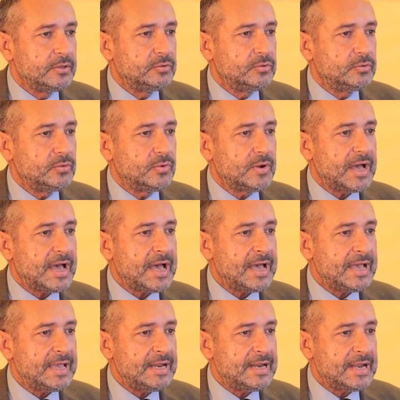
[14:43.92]
to
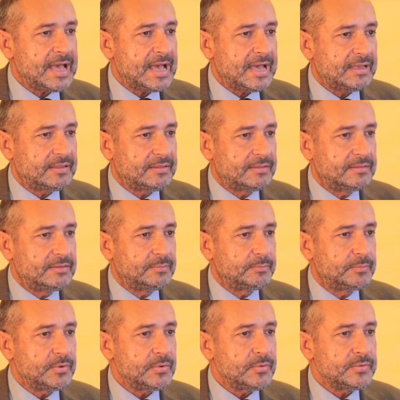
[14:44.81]
highlight the
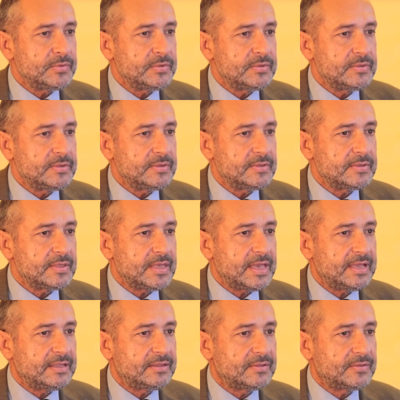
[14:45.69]
processes
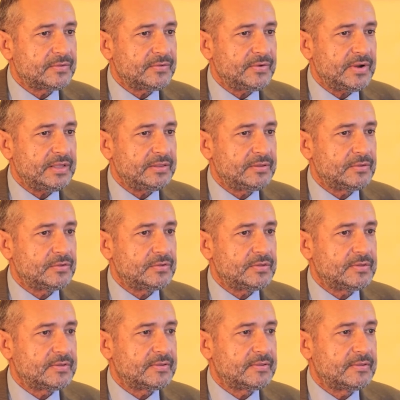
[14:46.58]
and
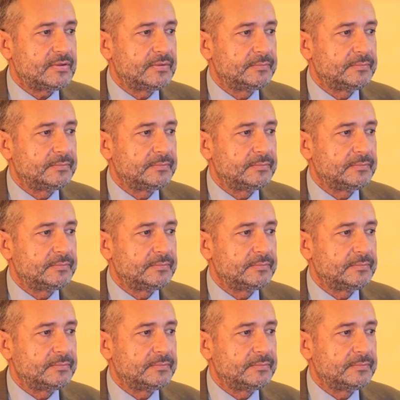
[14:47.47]
strategies